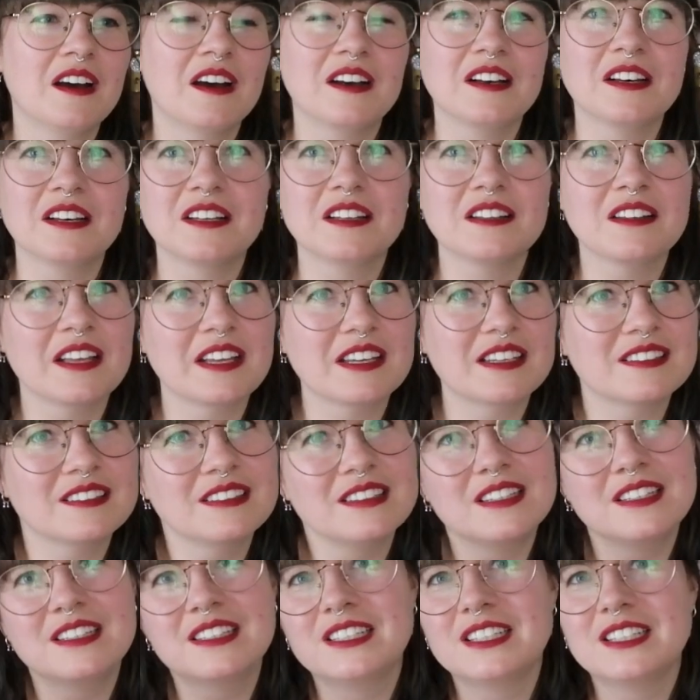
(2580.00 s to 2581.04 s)
uh like
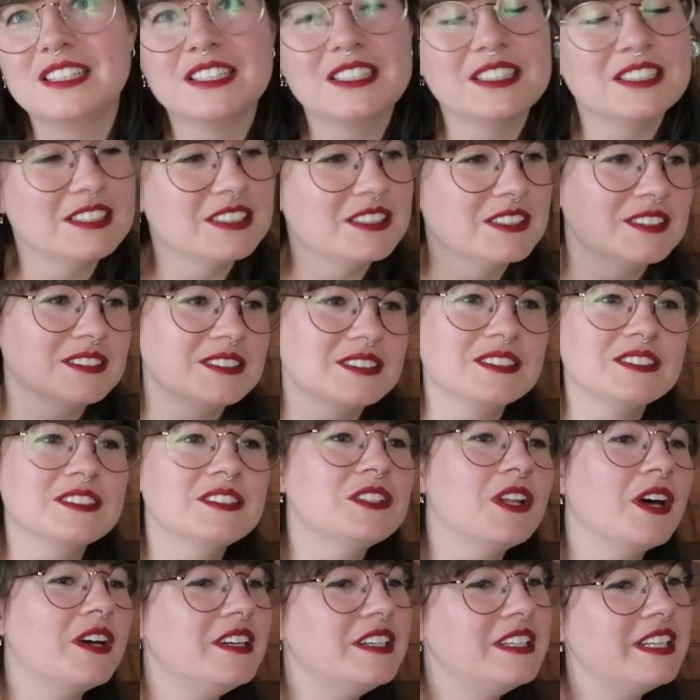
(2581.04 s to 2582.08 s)

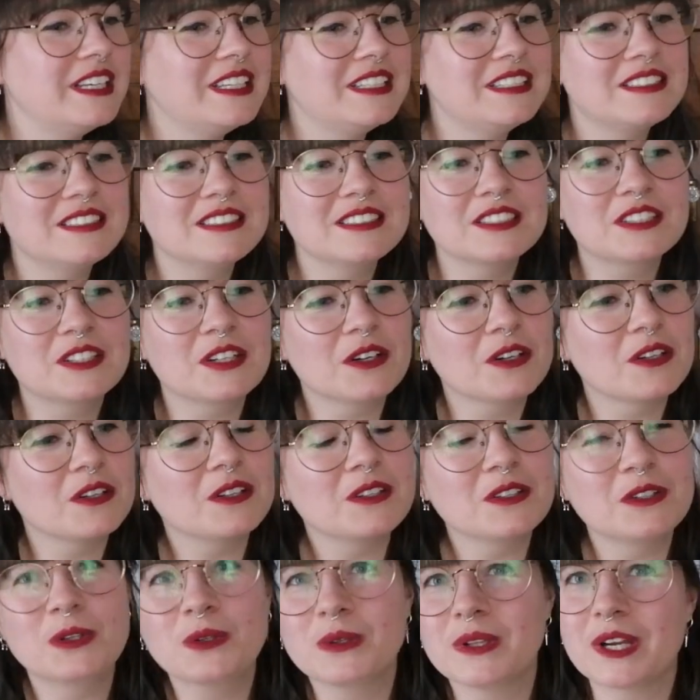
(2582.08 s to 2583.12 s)
London
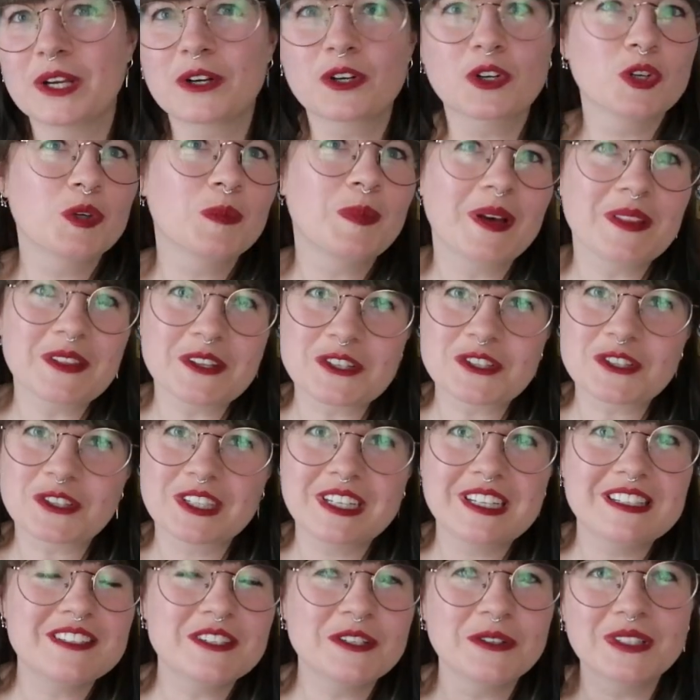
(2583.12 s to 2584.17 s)
girl who like grew up on the
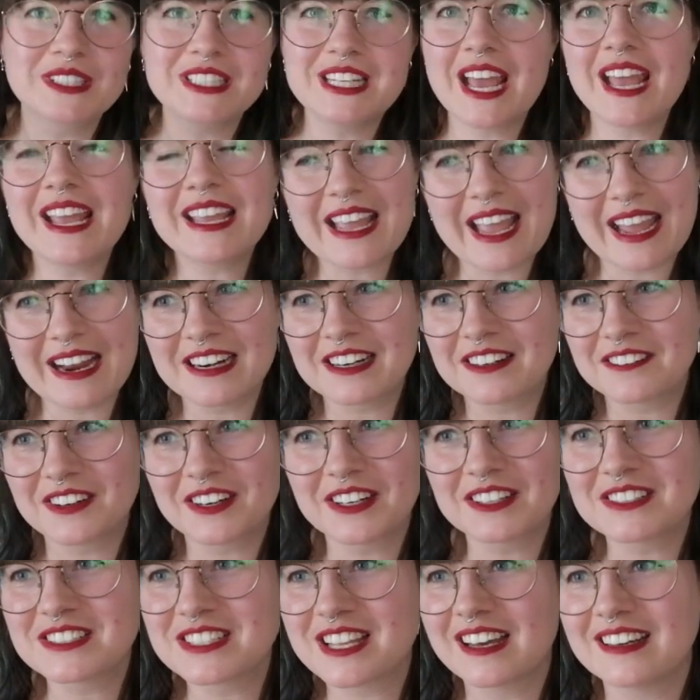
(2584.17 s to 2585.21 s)
streets who can take care of
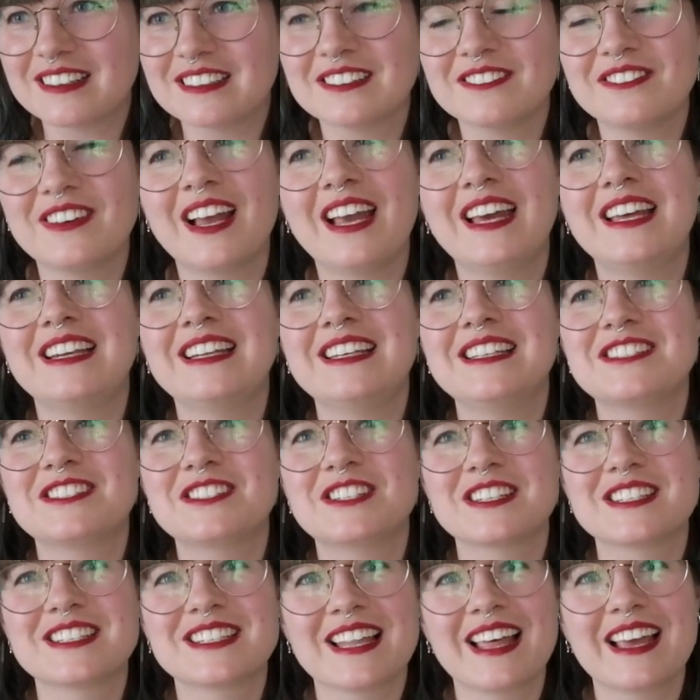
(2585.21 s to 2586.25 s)
herself and is
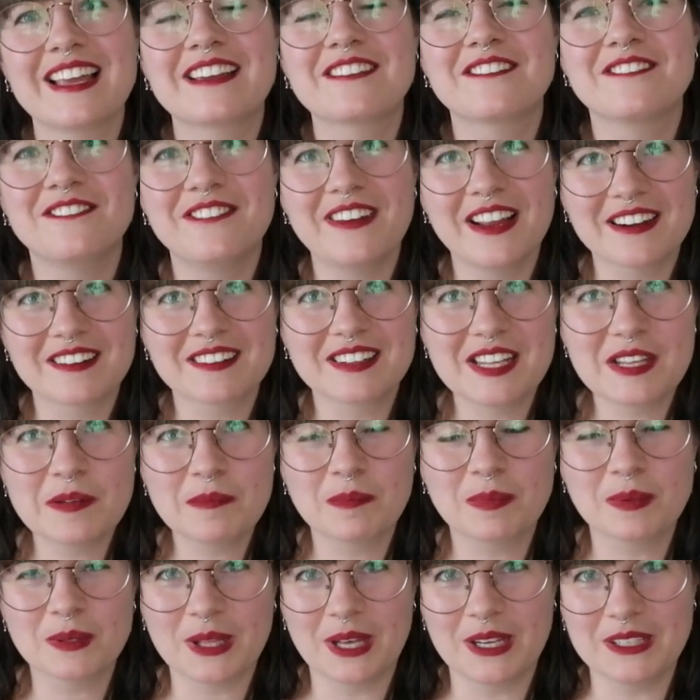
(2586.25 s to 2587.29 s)
just like very
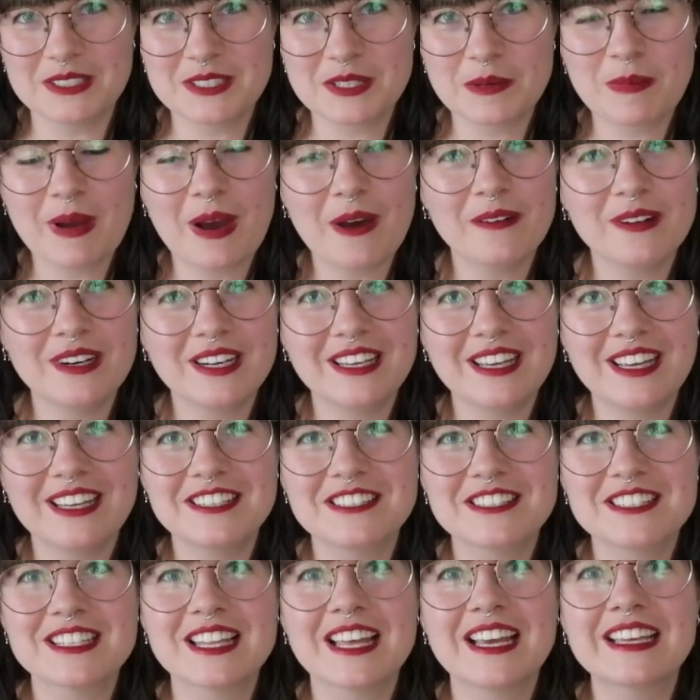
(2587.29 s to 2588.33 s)
blunt about it and
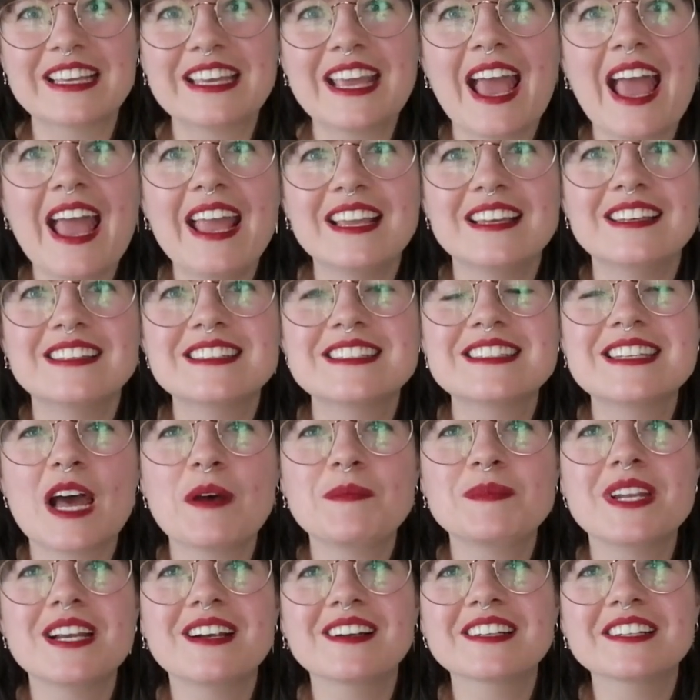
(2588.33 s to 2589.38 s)
just like, hey,
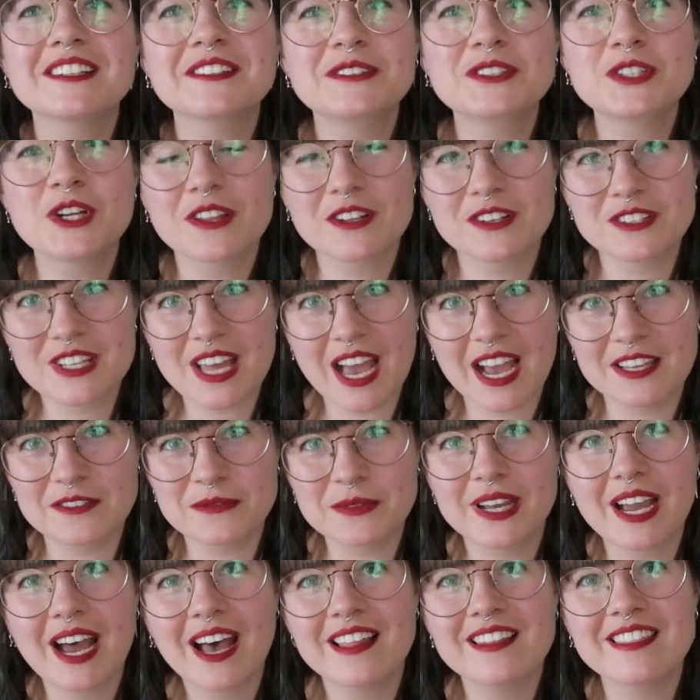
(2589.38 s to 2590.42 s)
stop staring into each other's eyes.
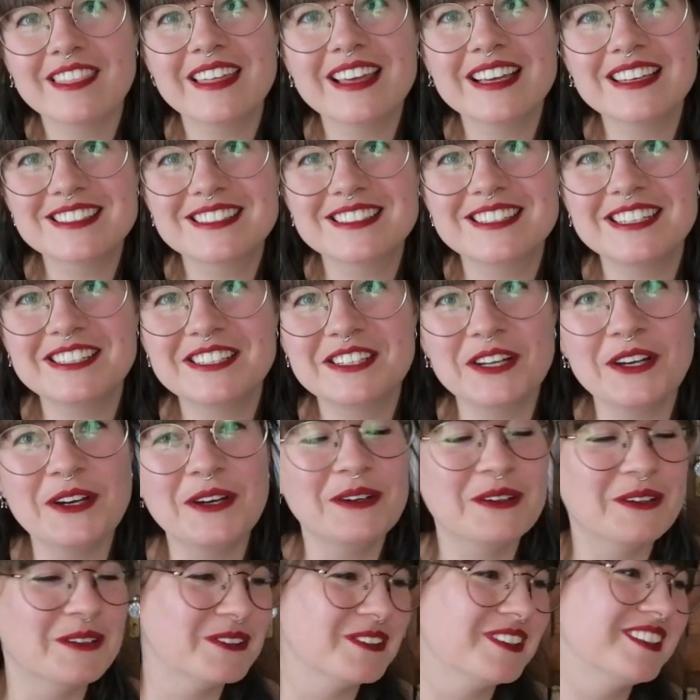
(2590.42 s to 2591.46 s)
We got things to
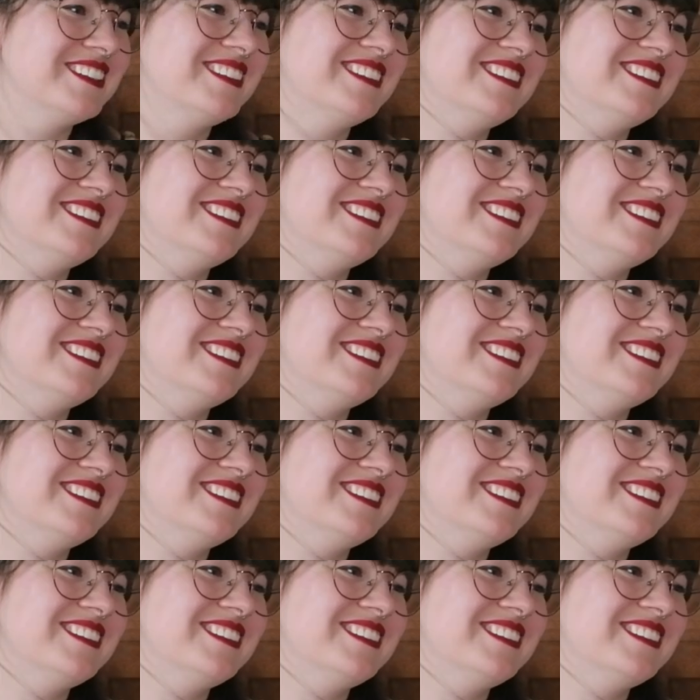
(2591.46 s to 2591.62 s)
do.